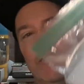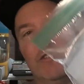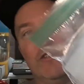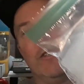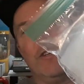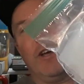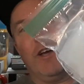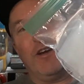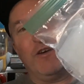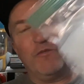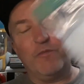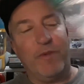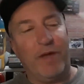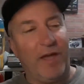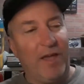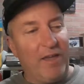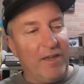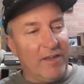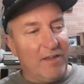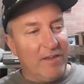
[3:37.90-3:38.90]
entire
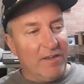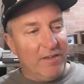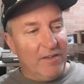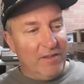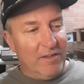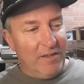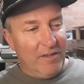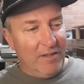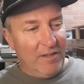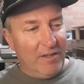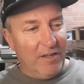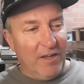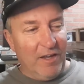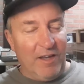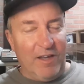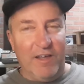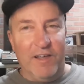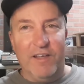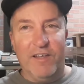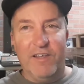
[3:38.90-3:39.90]
bag
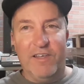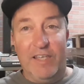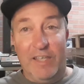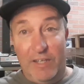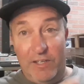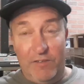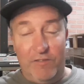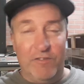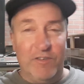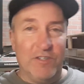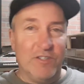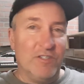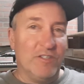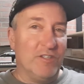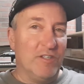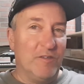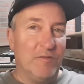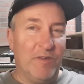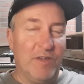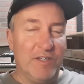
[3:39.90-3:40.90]

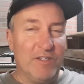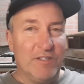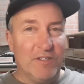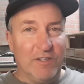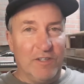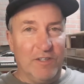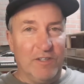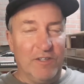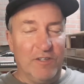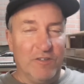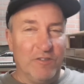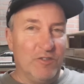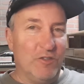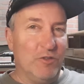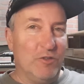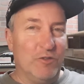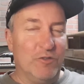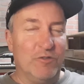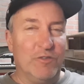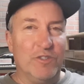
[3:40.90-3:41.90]
individually, basically, or two
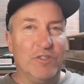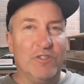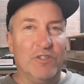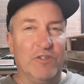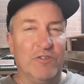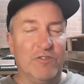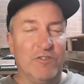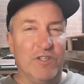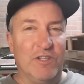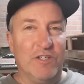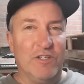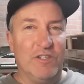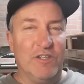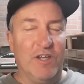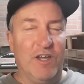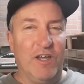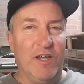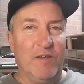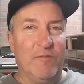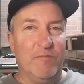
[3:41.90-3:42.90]
or three stones at a
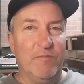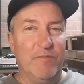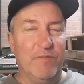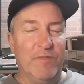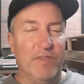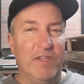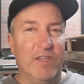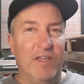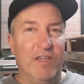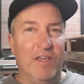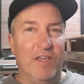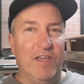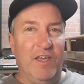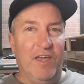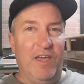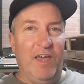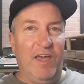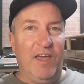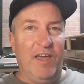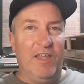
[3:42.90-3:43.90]
time.
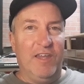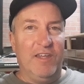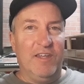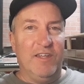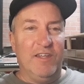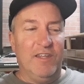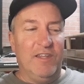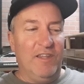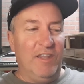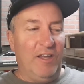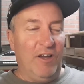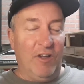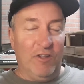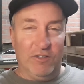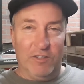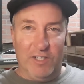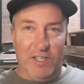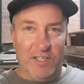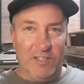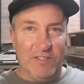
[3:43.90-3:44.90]
And they all
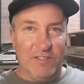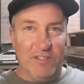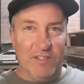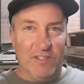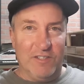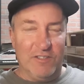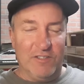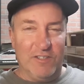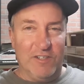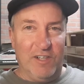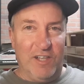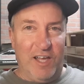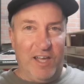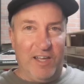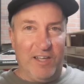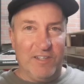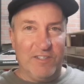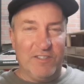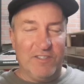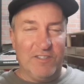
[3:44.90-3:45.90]
tested as
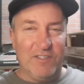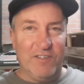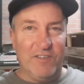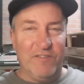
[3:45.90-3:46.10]
glass.